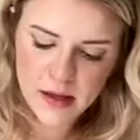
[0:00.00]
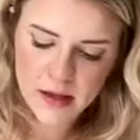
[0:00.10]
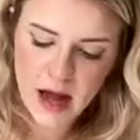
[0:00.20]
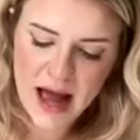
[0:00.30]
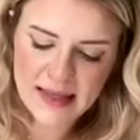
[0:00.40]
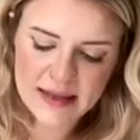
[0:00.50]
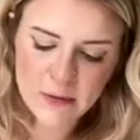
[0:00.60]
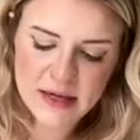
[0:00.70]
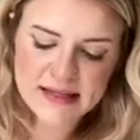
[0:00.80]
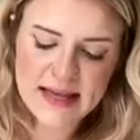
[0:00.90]
Highlight
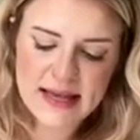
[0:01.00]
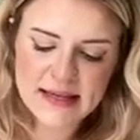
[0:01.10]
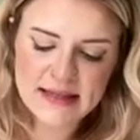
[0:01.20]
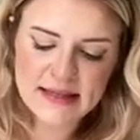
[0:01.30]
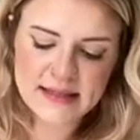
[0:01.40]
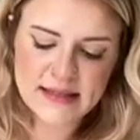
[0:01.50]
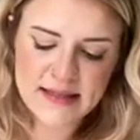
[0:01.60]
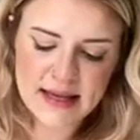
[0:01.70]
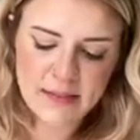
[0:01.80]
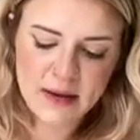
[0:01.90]
where it says, it's the
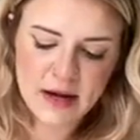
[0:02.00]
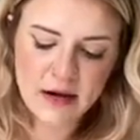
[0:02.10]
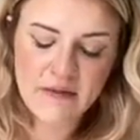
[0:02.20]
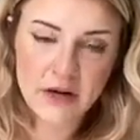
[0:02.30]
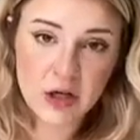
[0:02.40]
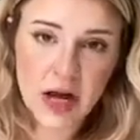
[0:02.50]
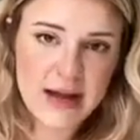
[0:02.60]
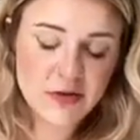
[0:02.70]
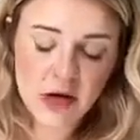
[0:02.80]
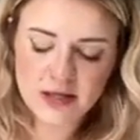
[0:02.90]
second paragraph under
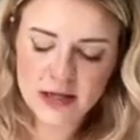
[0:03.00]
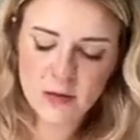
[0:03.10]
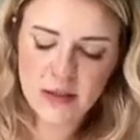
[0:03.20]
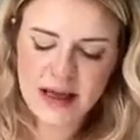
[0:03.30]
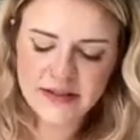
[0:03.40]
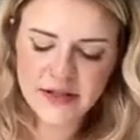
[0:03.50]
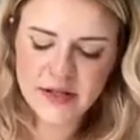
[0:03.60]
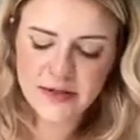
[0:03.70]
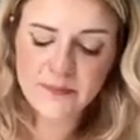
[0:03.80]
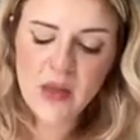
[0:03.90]
hydroxide
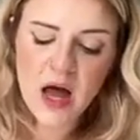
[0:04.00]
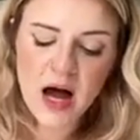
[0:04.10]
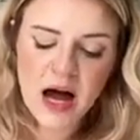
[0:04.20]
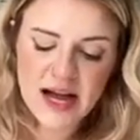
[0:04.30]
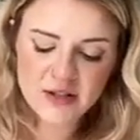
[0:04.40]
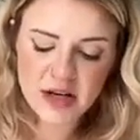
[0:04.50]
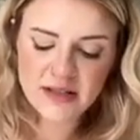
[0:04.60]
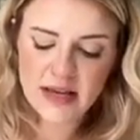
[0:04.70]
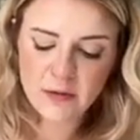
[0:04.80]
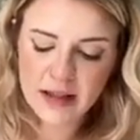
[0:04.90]
relaxers.
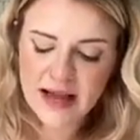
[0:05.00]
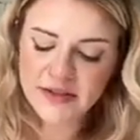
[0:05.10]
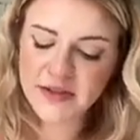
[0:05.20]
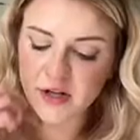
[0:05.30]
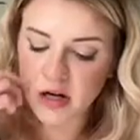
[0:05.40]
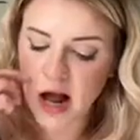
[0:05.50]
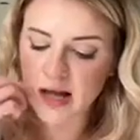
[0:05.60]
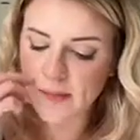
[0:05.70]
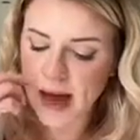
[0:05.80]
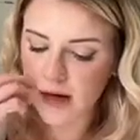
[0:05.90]
Hydroxide relaxers are not
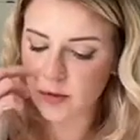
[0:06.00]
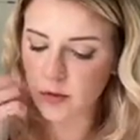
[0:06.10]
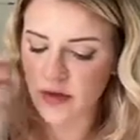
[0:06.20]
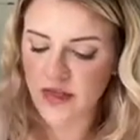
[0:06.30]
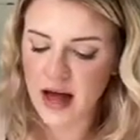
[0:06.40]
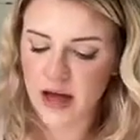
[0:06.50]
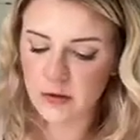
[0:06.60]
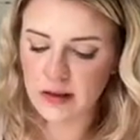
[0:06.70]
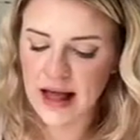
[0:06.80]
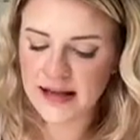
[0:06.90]
compatible with thio
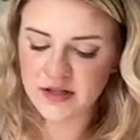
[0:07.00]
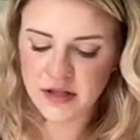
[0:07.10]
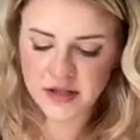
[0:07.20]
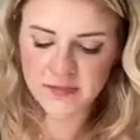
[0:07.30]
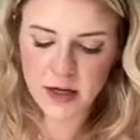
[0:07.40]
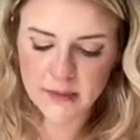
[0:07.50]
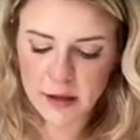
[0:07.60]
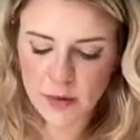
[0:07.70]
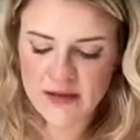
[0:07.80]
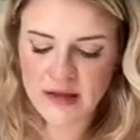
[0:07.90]
relaxers,
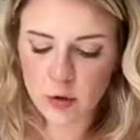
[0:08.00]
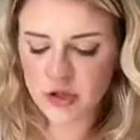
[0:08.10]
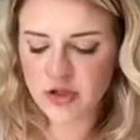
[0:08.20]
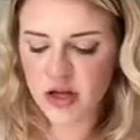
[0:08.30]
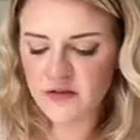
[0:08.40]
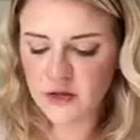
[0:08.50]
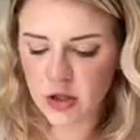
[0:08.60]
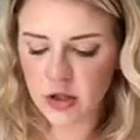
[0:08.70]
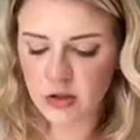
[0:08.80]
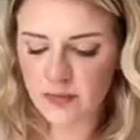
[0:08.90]
permanent waving, or soft
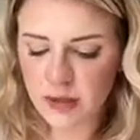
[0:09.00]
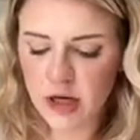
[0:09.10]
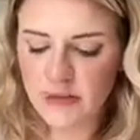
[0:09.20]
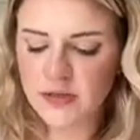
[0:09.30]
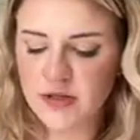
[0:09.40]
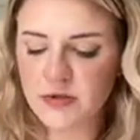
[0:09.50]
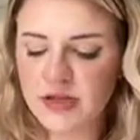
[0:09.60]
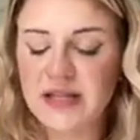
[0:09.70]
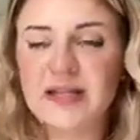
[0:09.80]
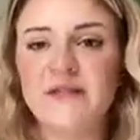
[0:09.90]
curl perms due
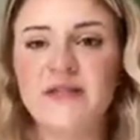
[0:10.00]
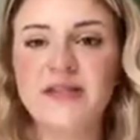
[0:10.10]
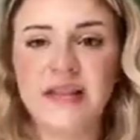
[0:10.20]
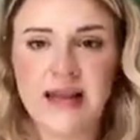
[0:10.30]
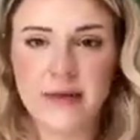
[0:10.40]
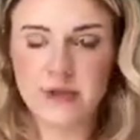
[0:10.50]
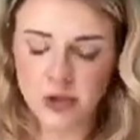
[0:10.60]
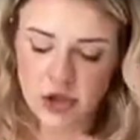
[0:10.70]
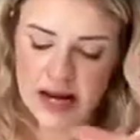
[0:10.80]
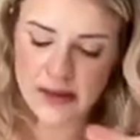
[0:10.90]
to the difference in
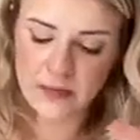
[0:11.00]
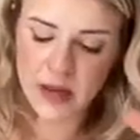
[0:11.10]
chemistry.